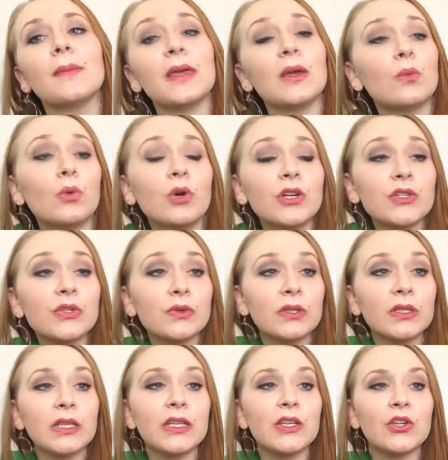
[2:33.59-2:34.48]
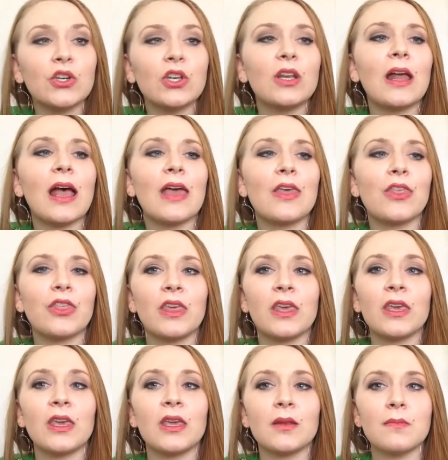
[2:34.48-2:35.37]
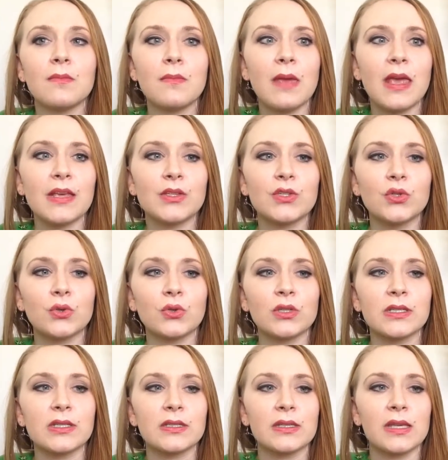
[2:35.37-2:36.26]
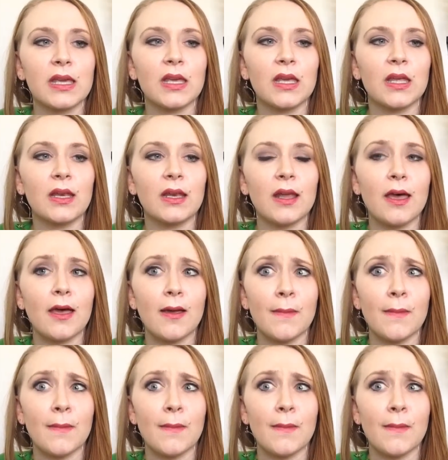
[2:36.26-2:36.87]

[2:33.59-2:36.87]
It works really good. I think it makes your skin